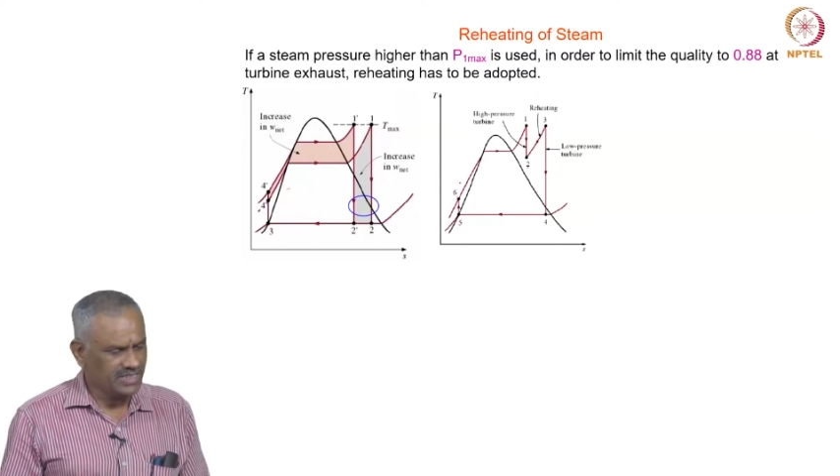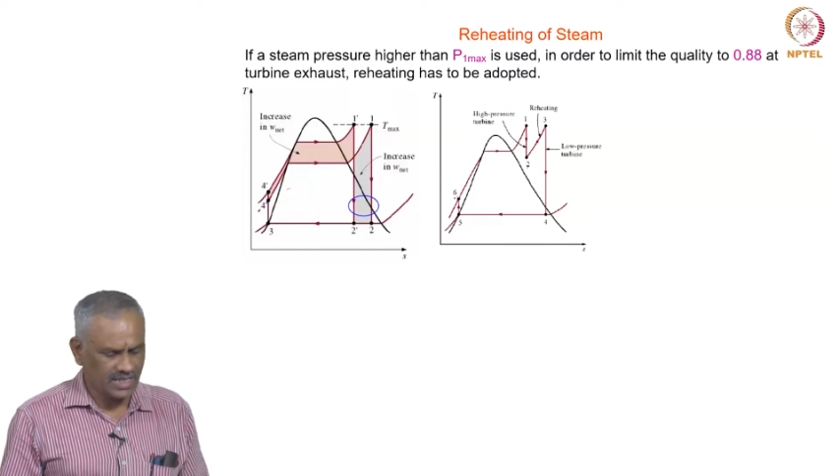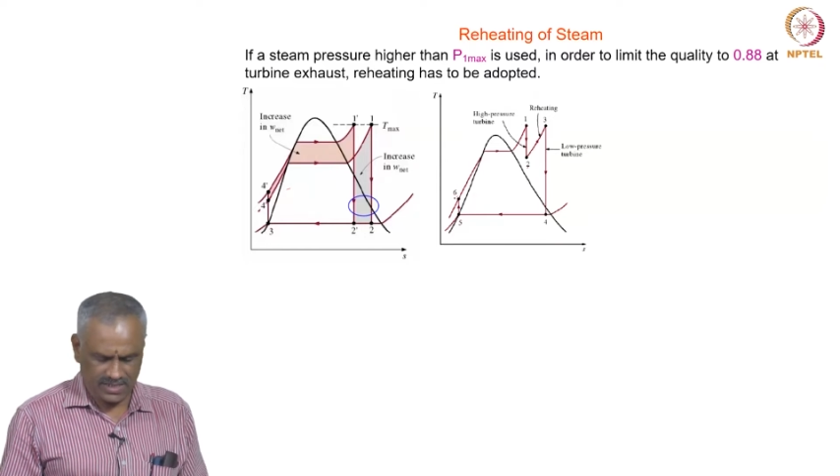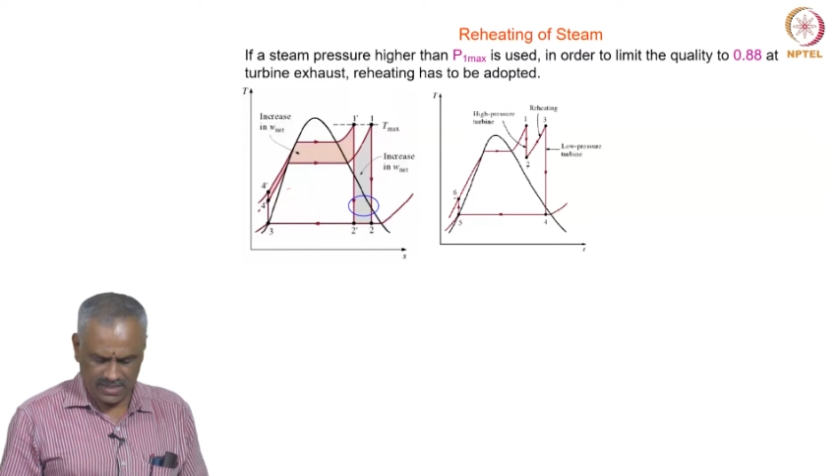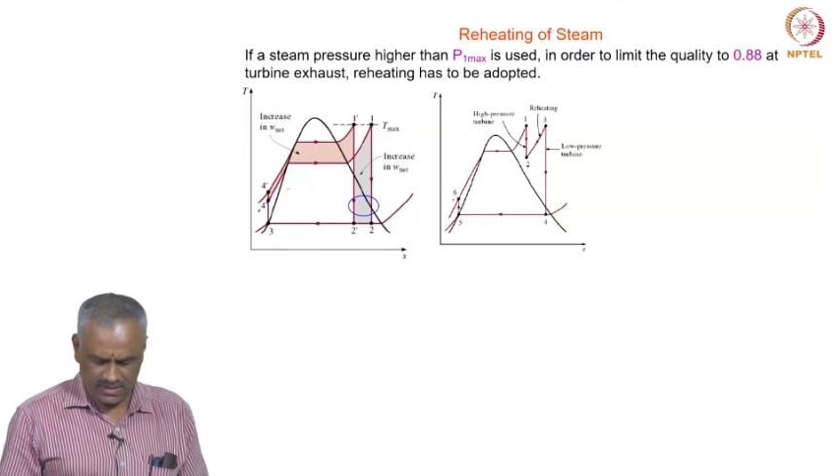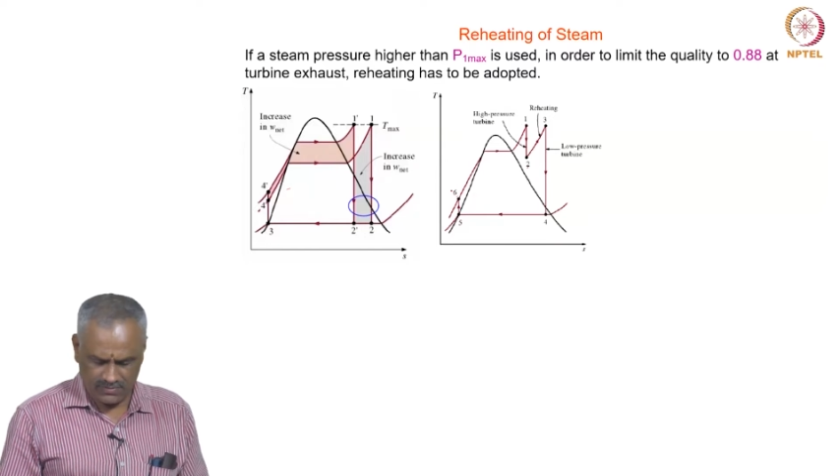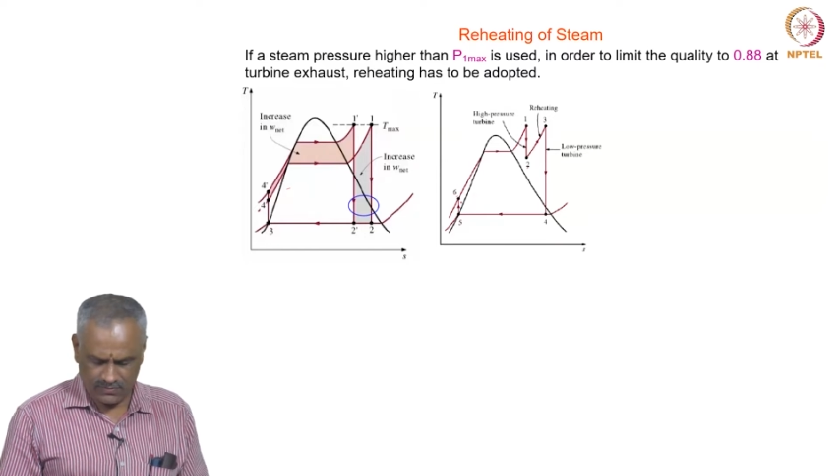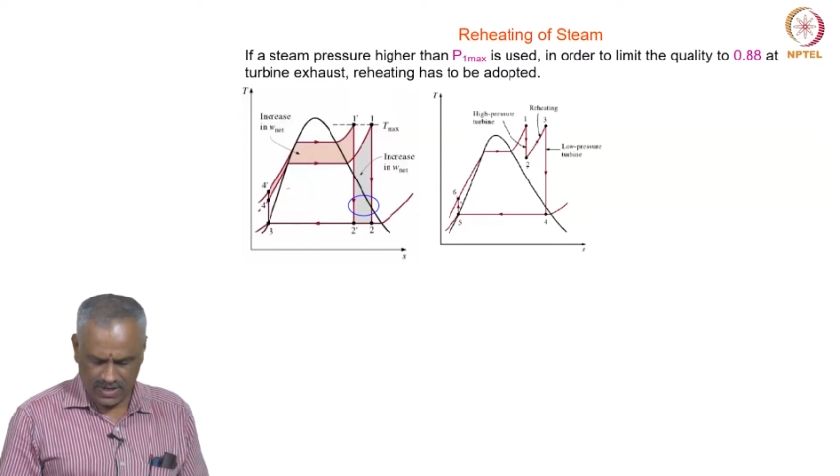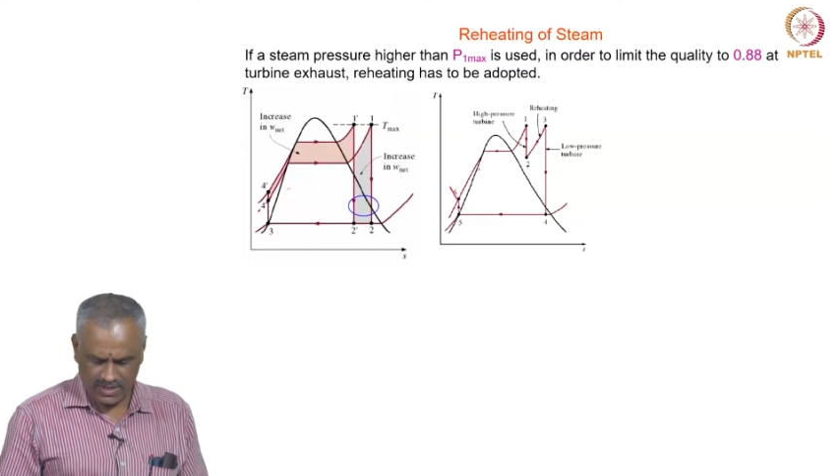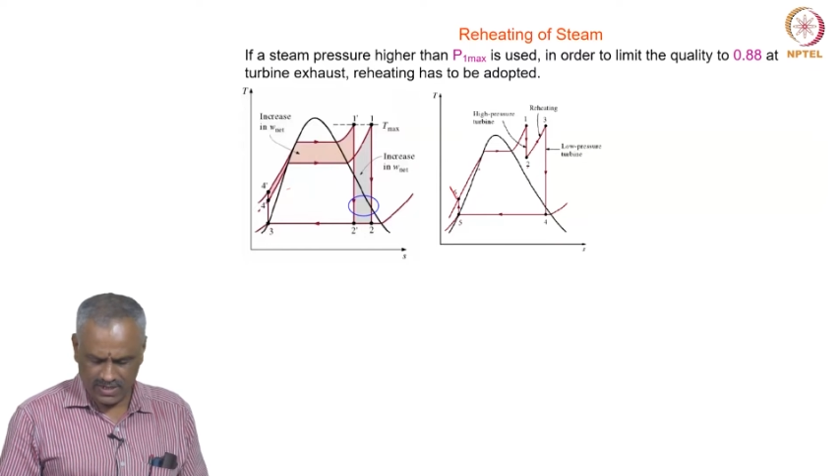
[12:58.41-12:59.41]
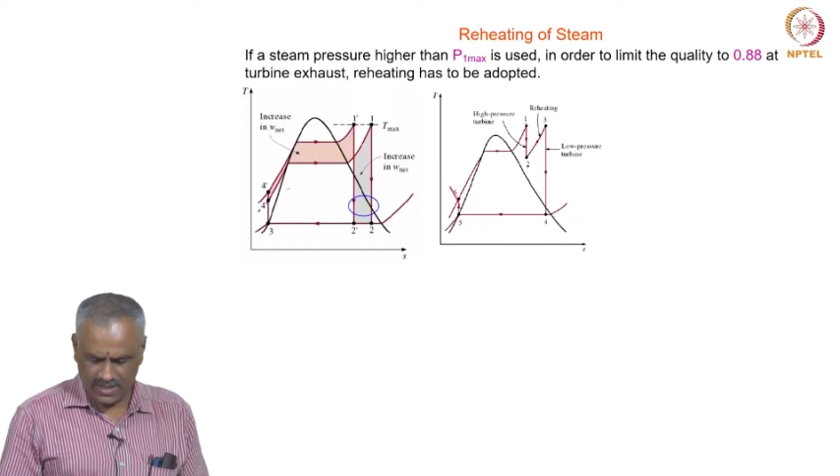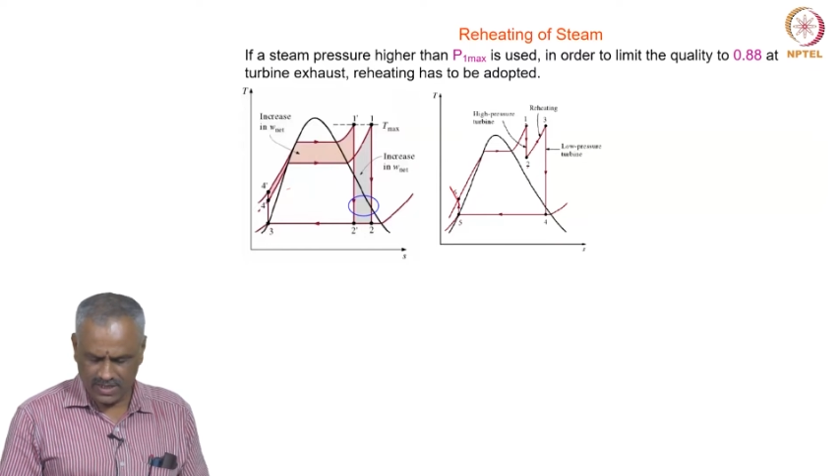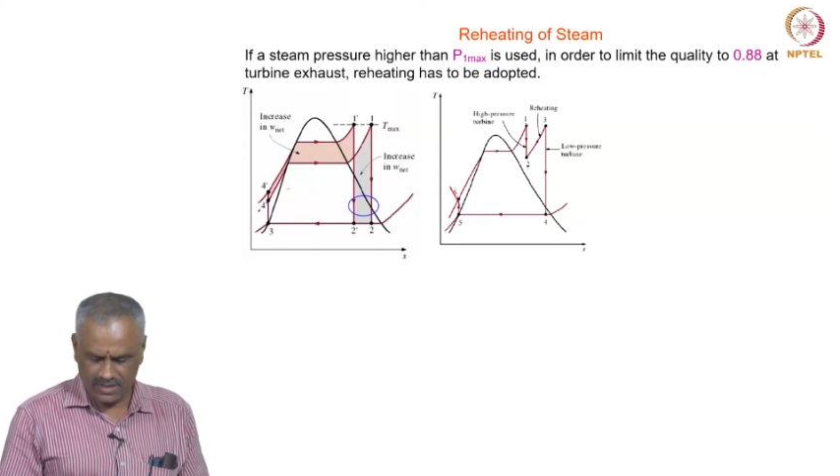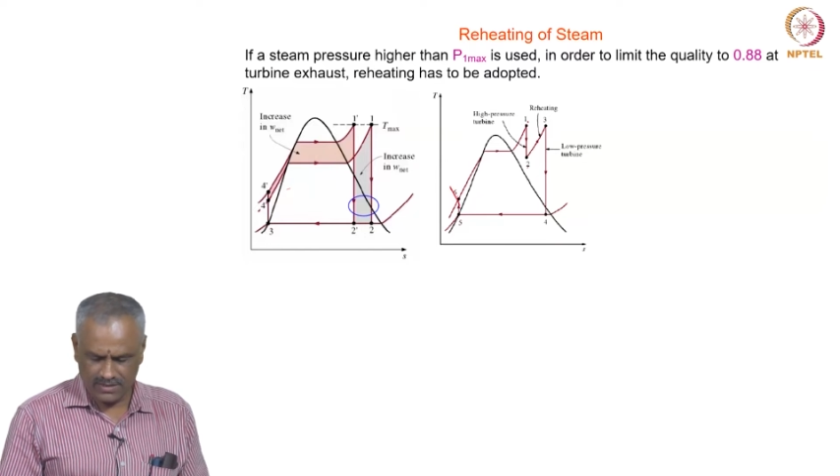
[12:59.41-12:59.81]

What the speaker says: and 1 here.